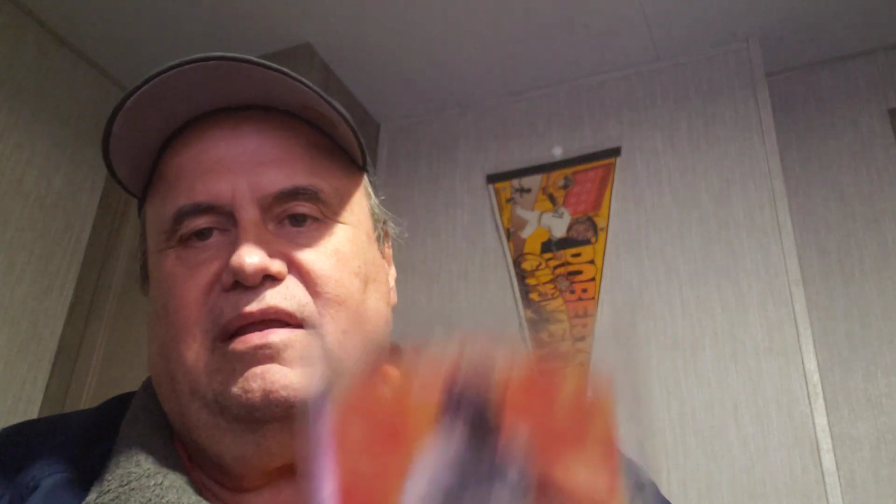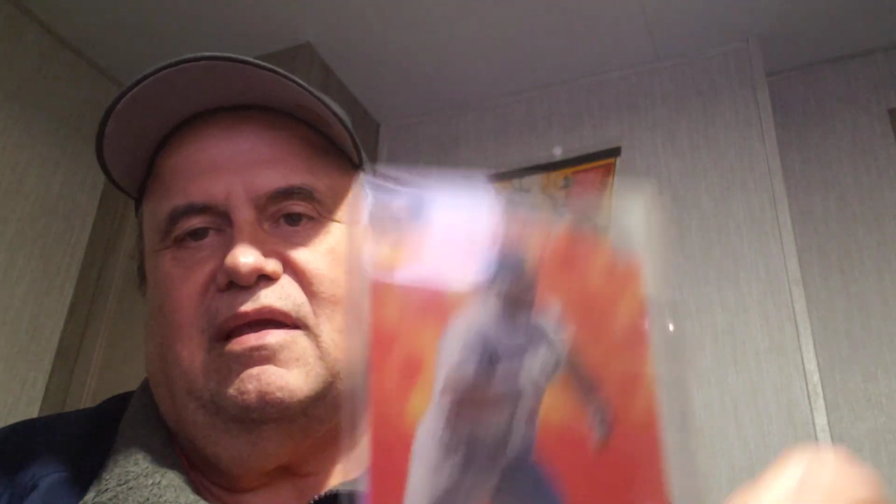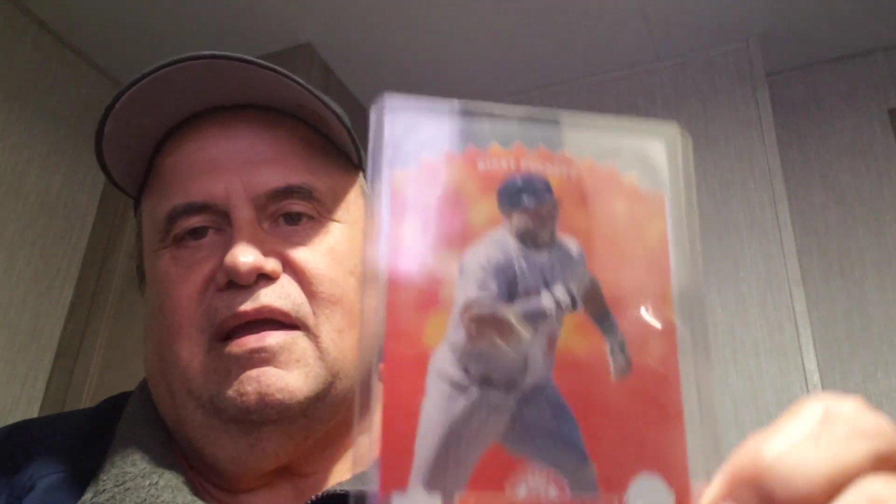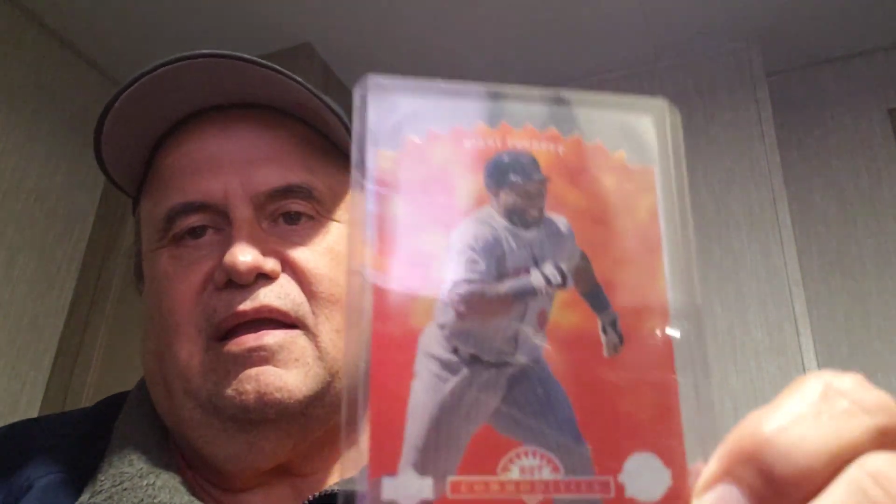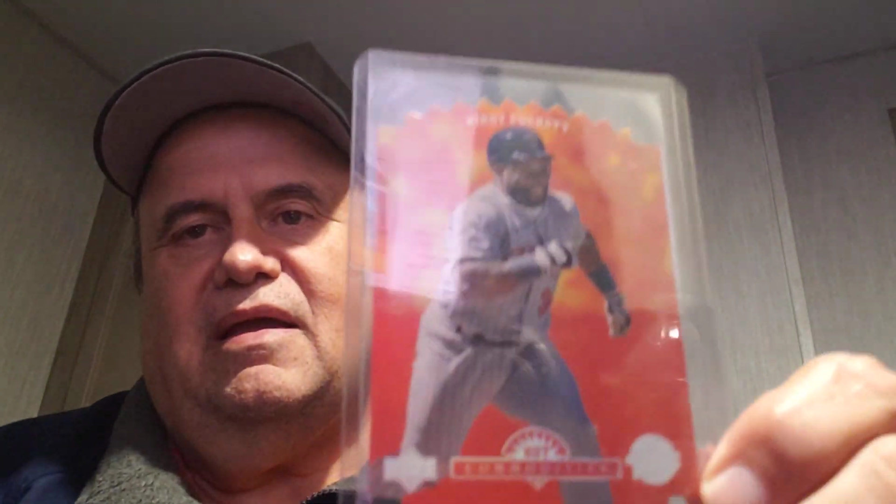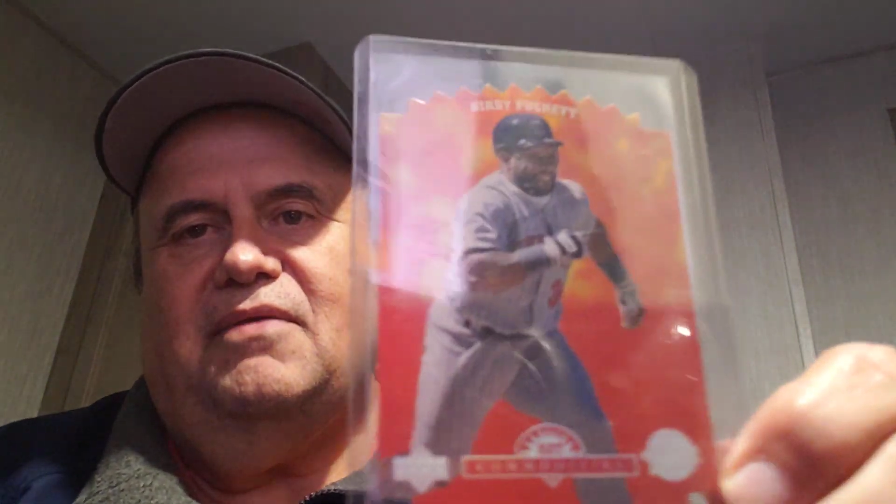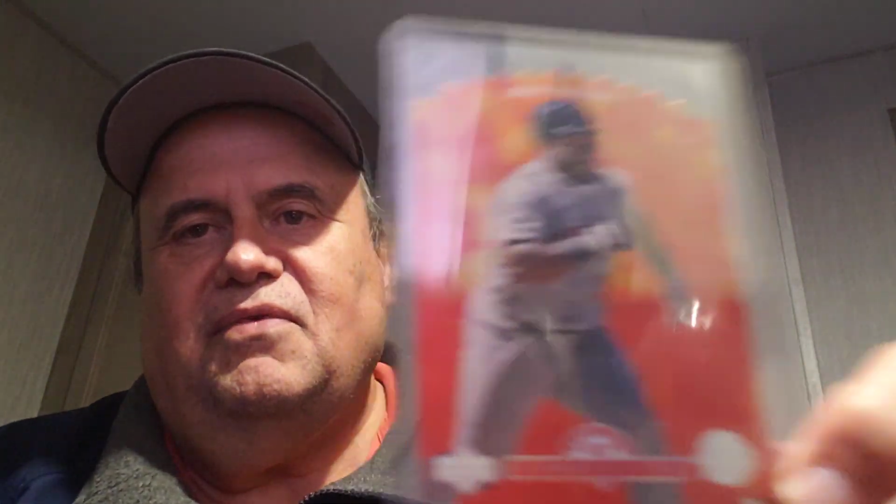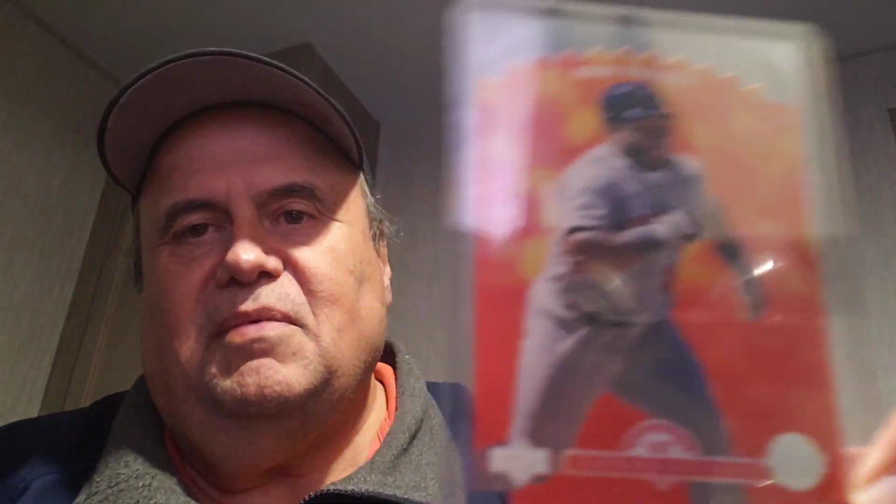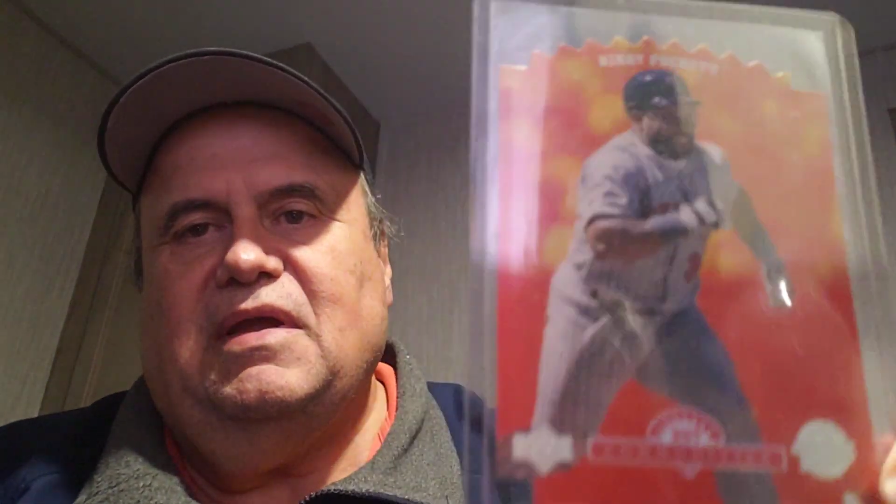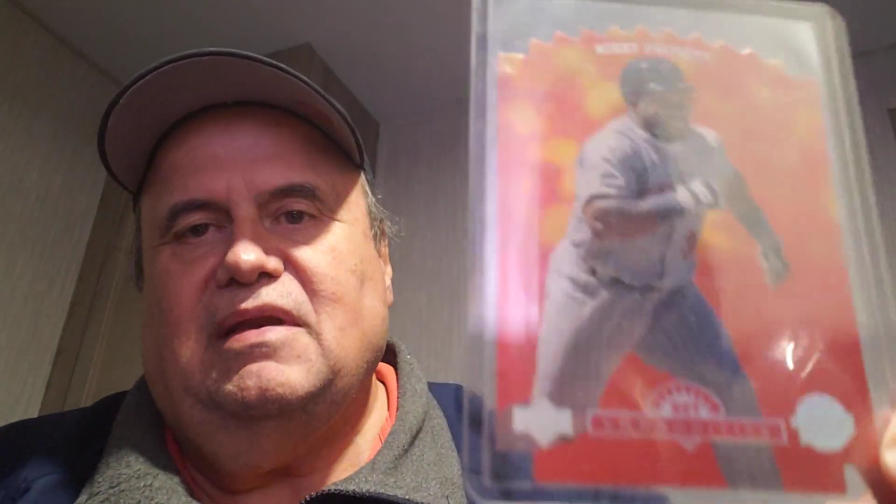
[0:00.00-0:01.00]
die cut
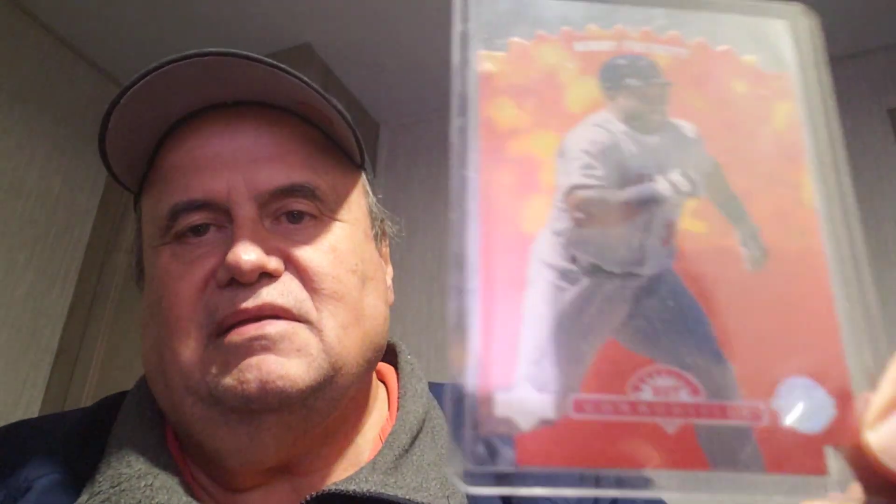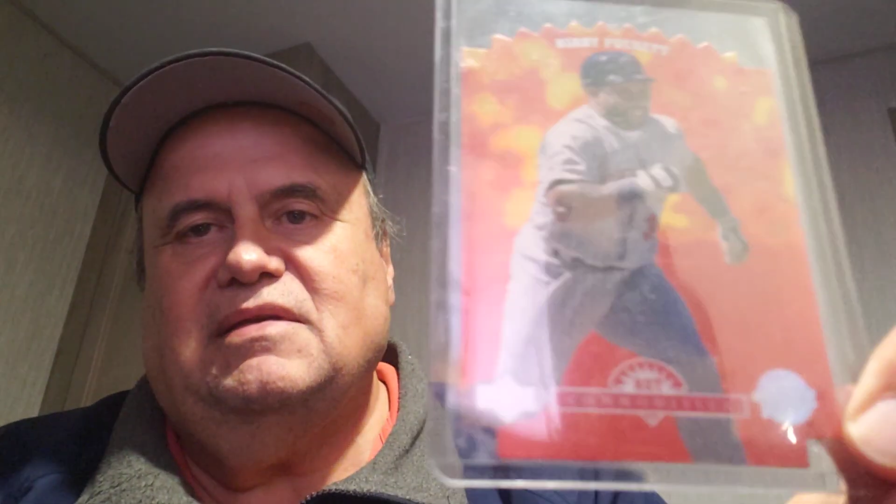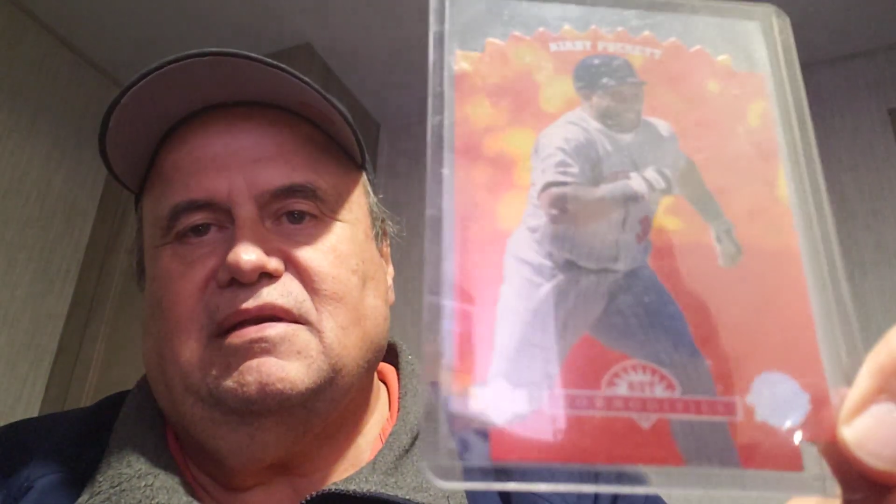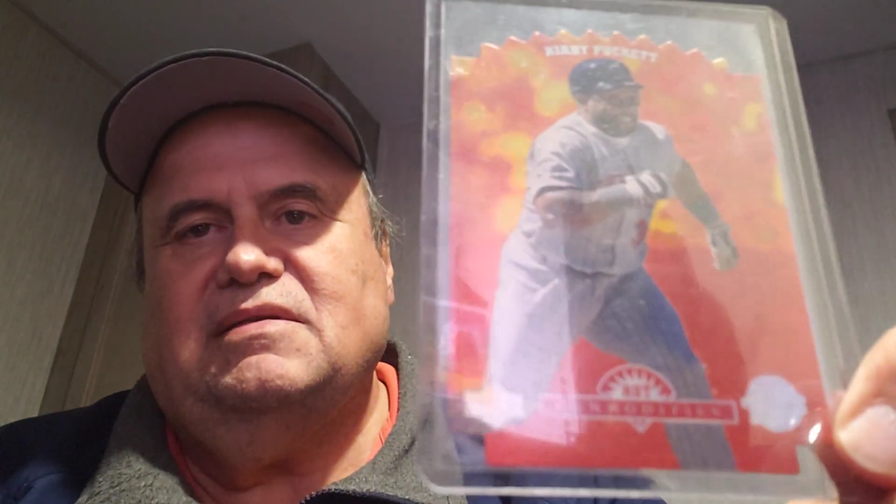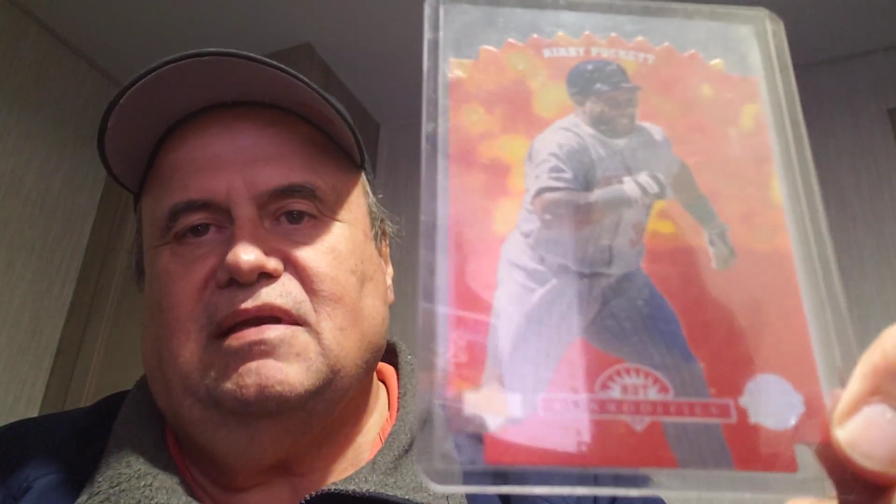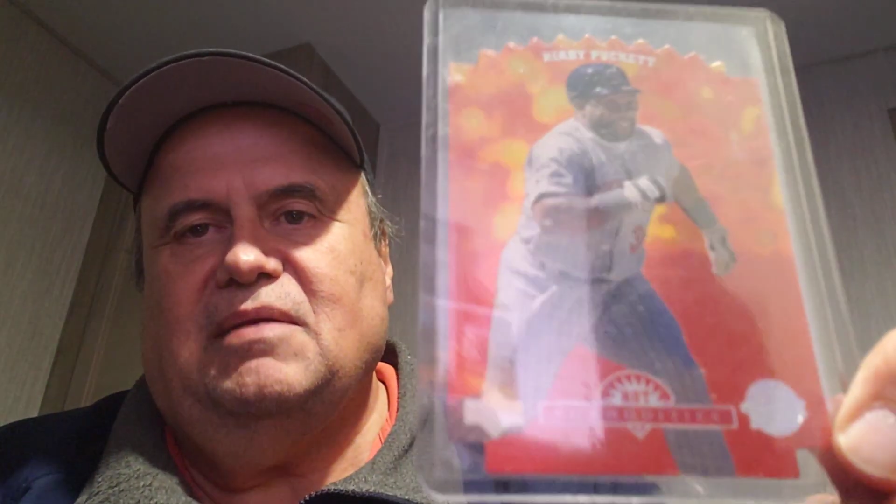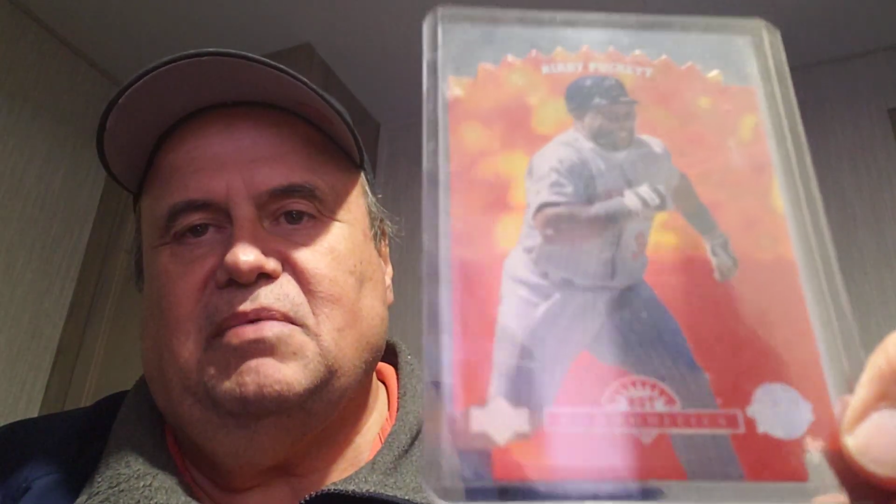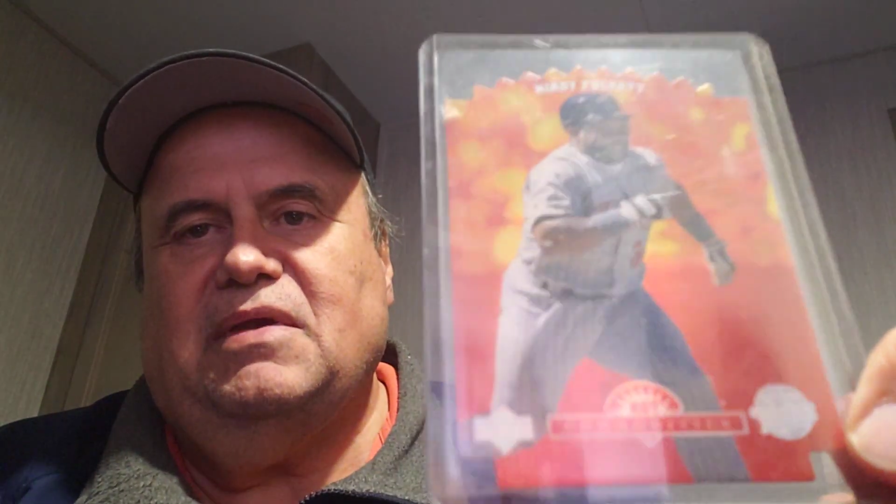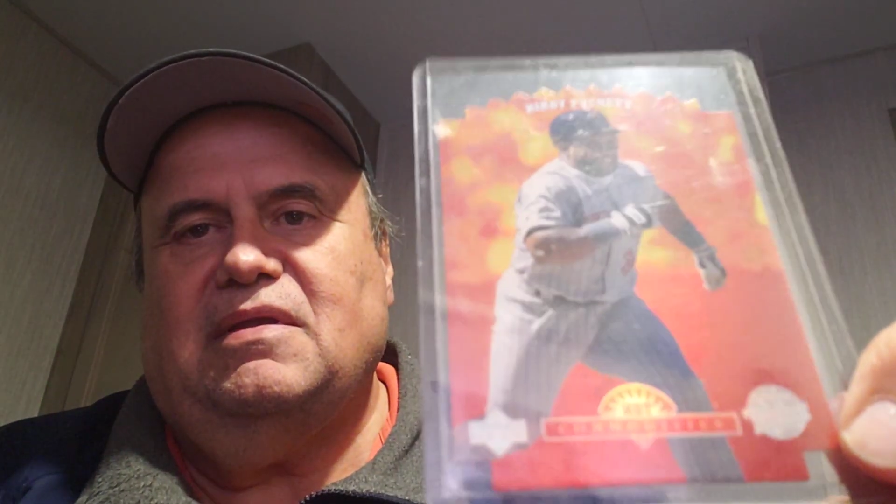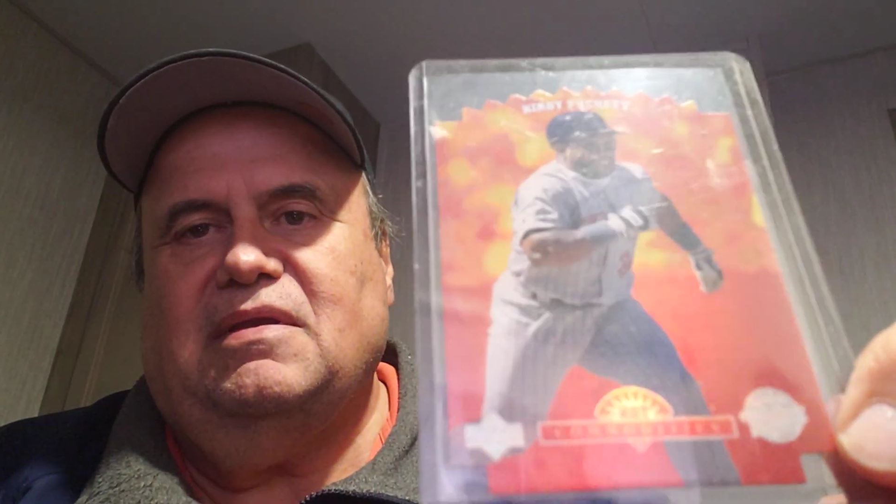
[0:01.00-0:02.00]
from 96 that I picked